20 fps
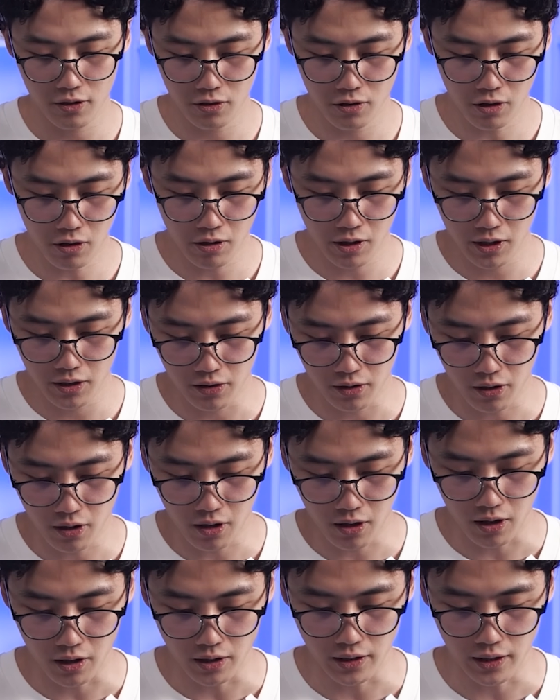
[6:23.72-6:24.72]
draw a
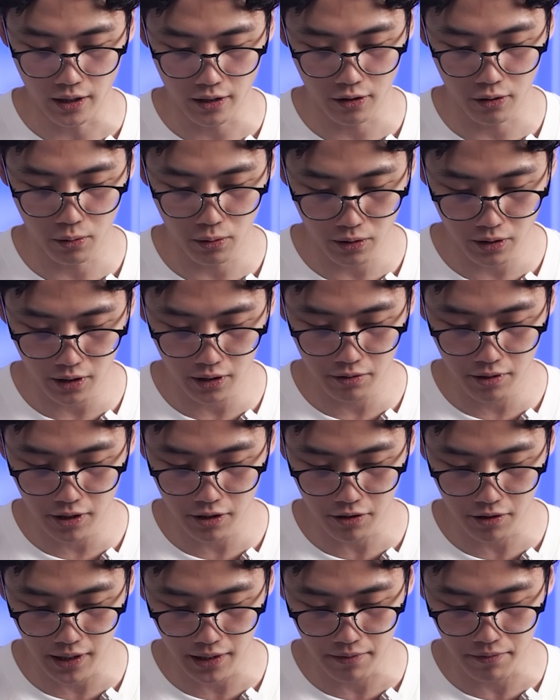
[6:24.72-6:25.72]
dog, a golden
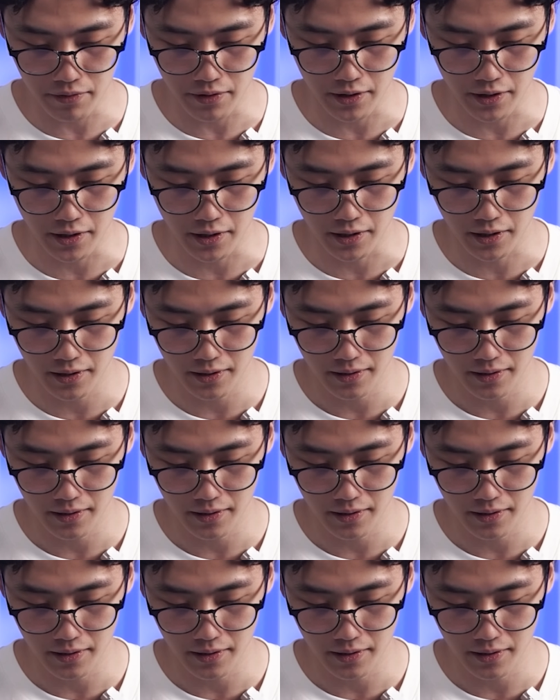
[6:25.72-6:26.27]
retriever.